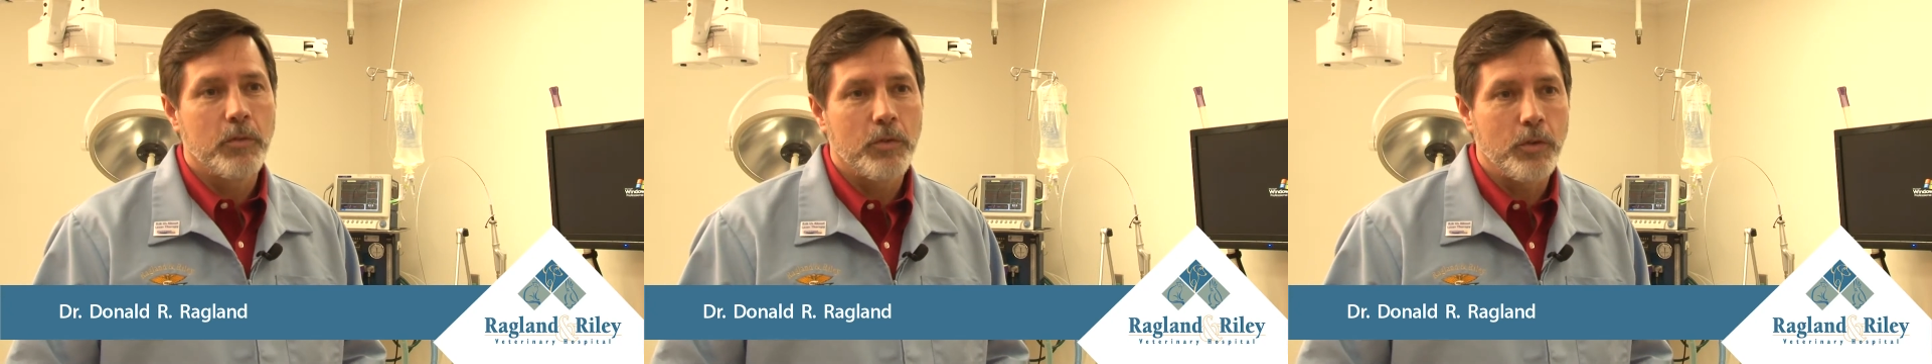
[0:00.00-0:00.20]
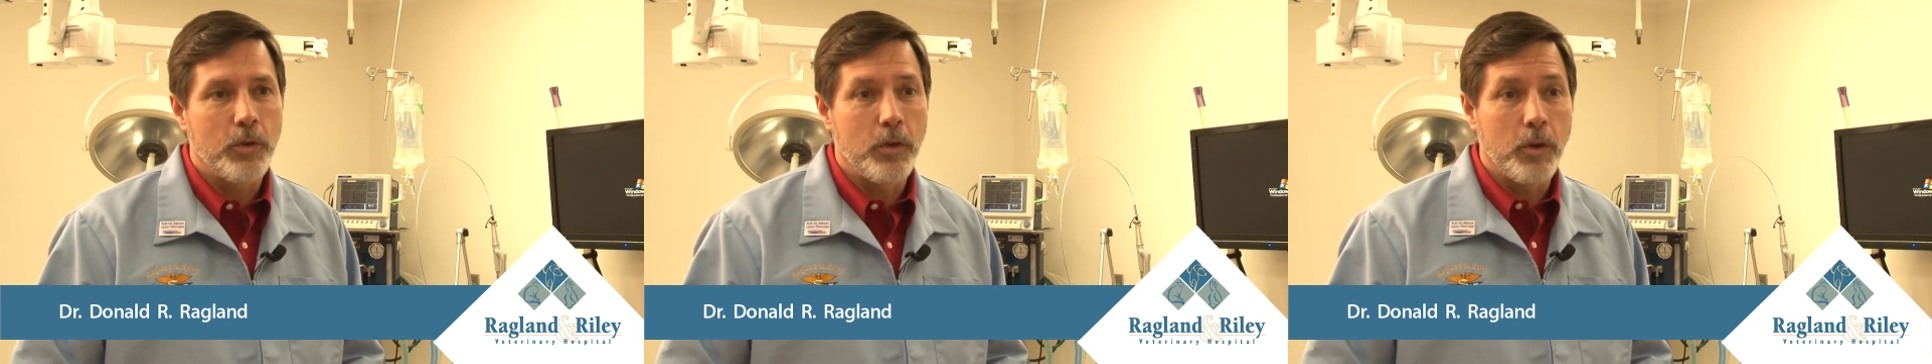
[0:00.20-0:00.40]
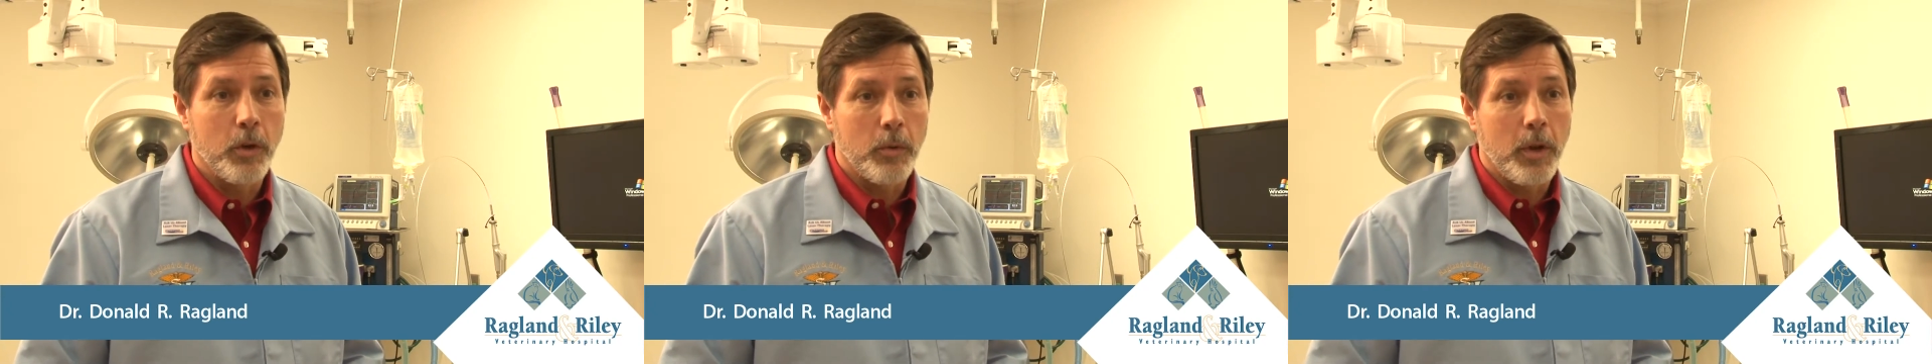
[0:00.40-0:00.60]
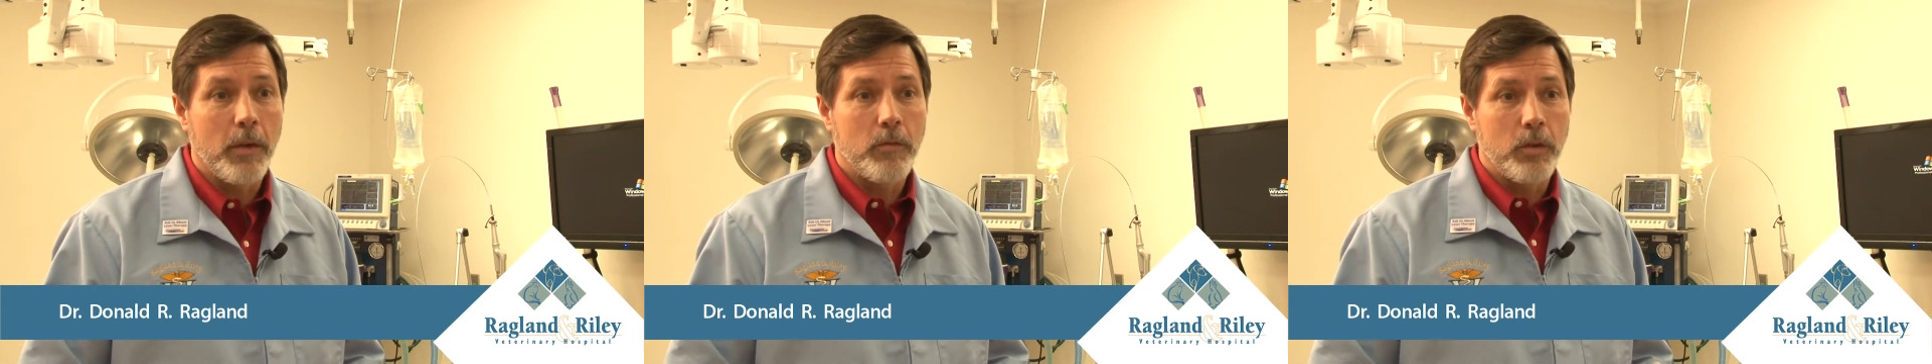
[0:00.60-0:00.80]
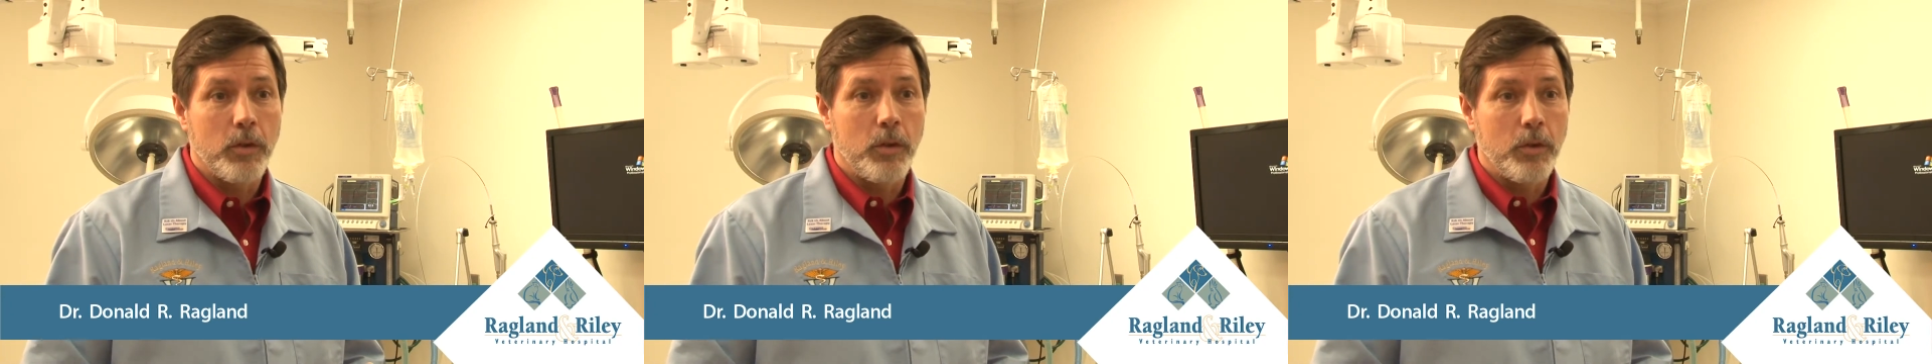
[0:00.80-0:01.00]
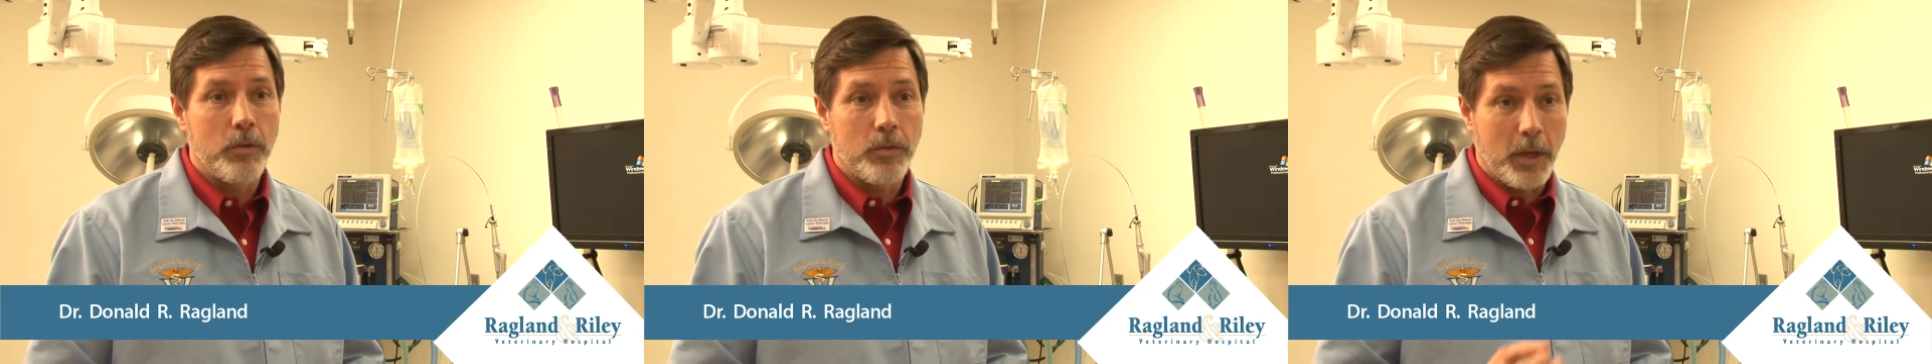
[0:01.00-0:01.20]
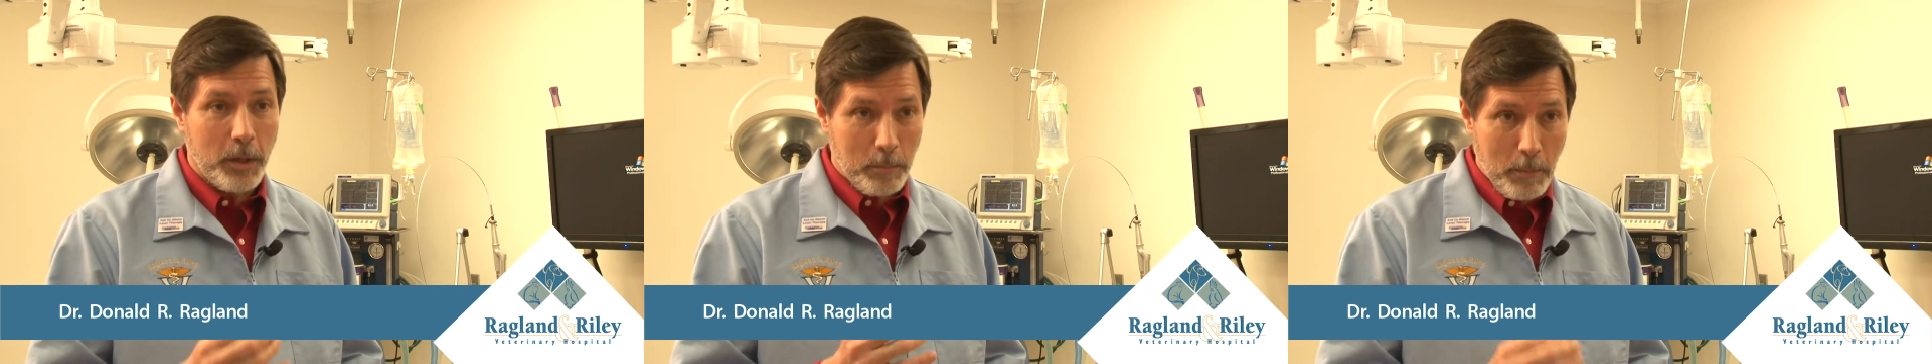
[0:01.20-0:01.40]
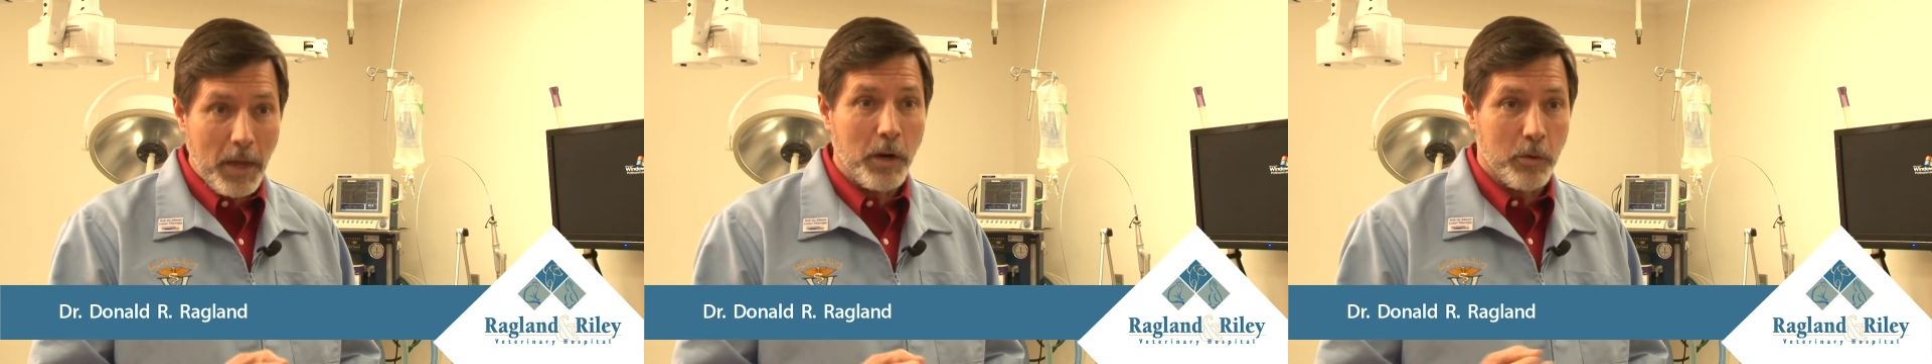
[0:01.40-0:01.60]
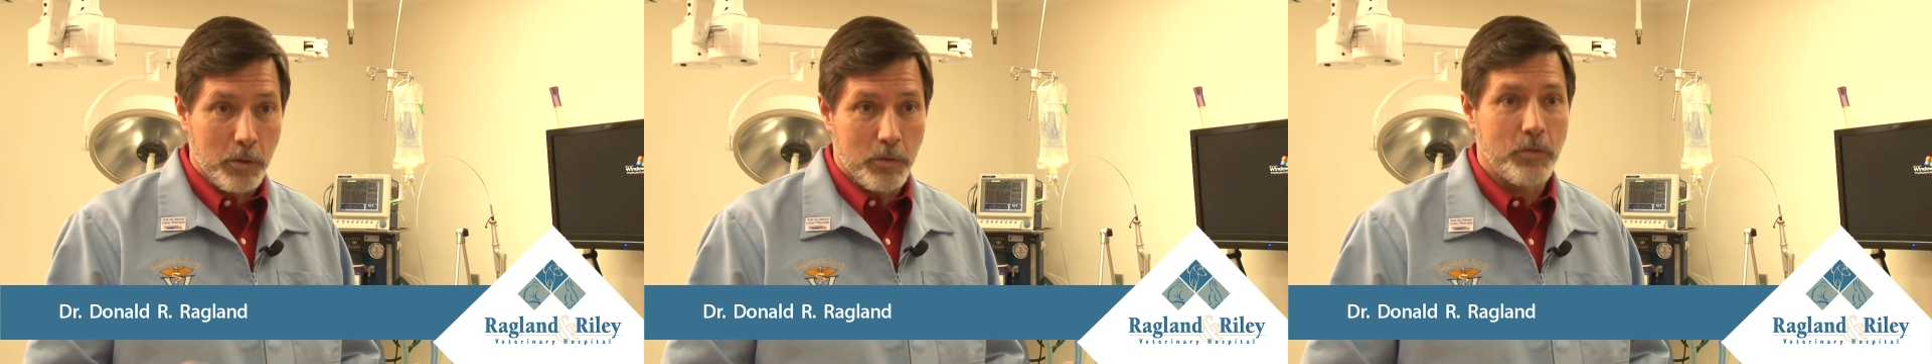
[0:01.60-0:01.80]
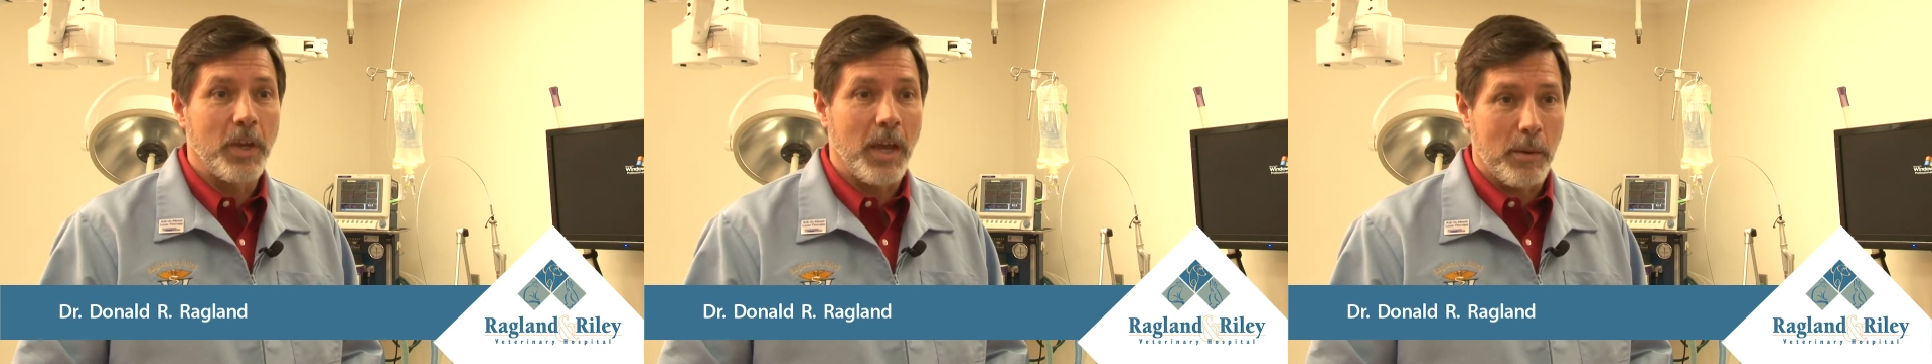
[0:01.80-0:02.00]
so you don't have to use a
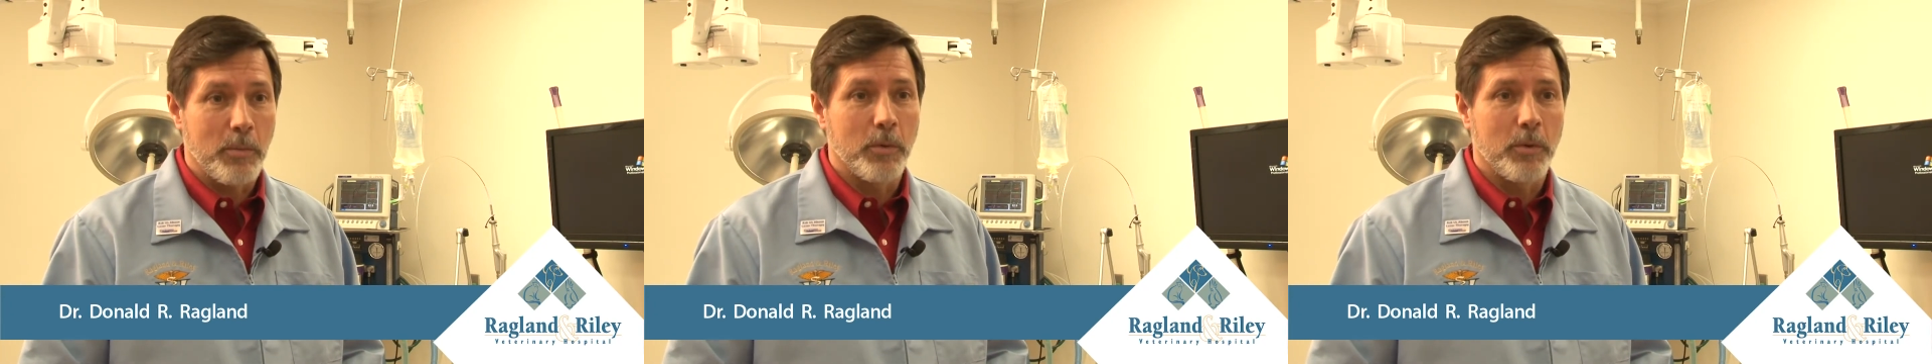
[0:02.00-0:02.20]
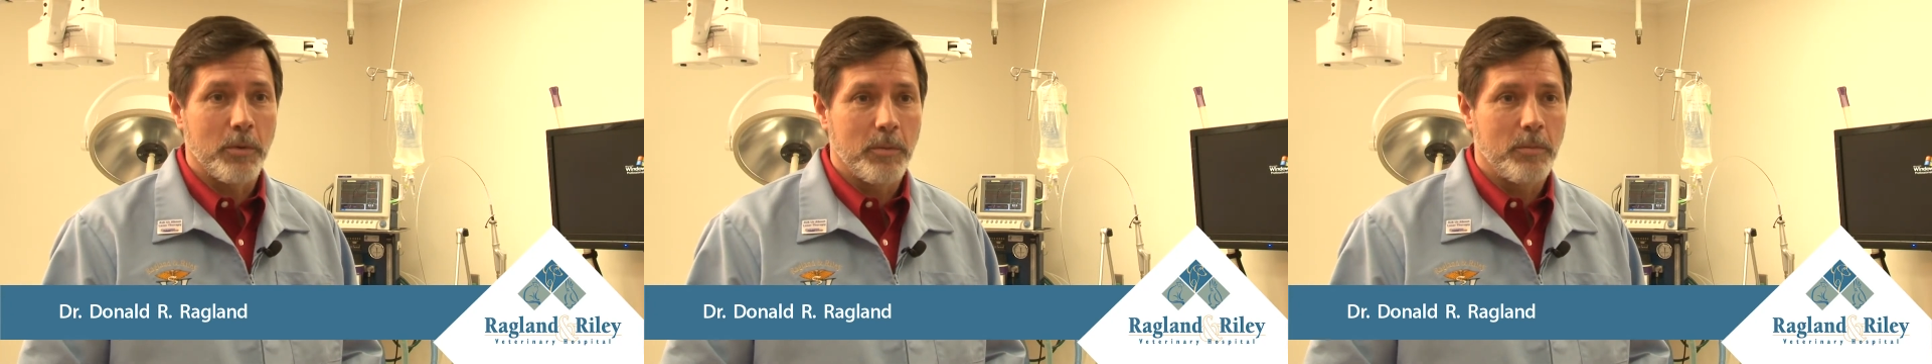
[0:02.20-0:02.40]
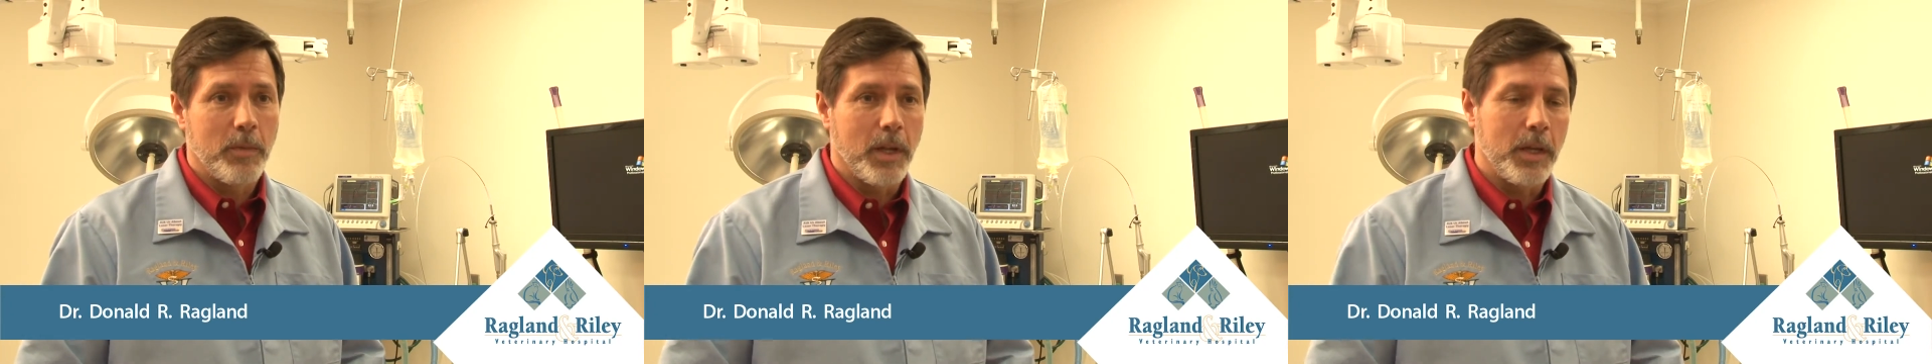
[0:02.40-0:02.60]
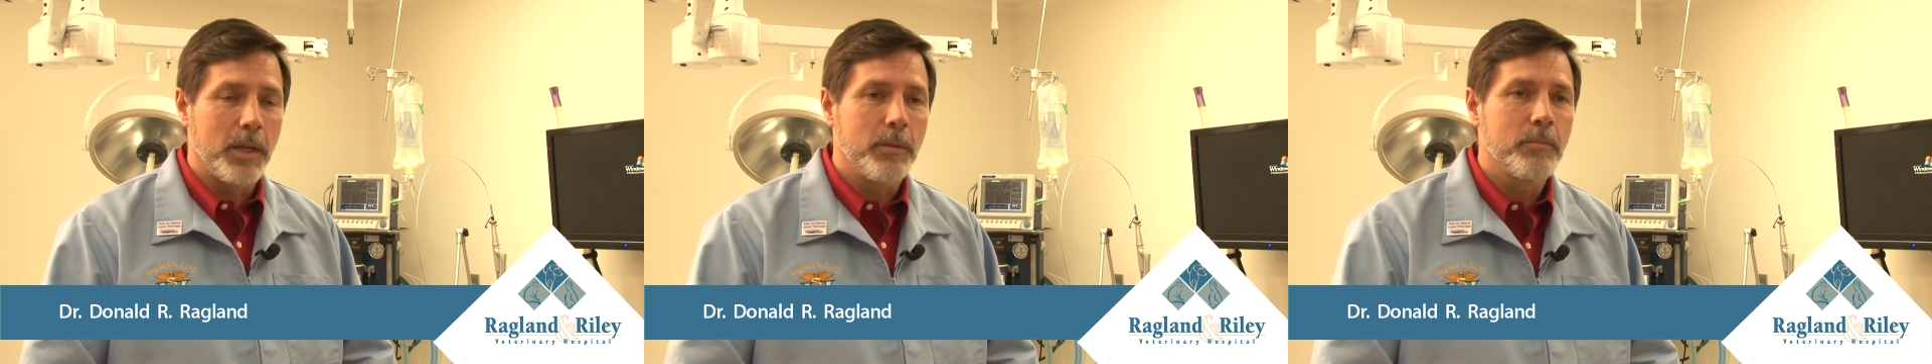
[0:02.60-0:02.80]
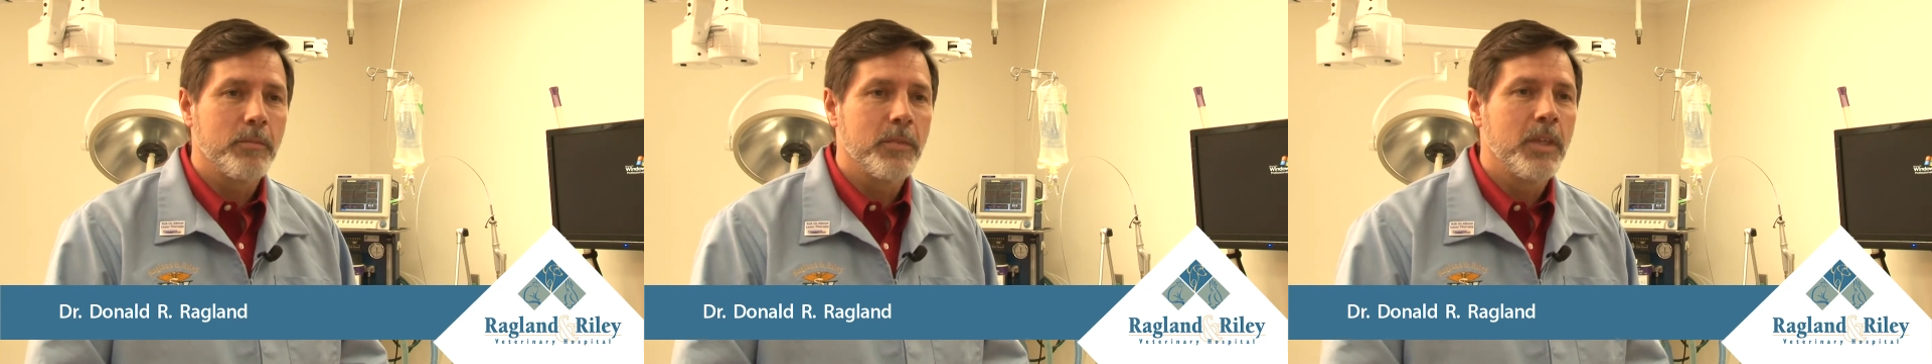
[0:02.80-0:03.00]
metal scalpel blade.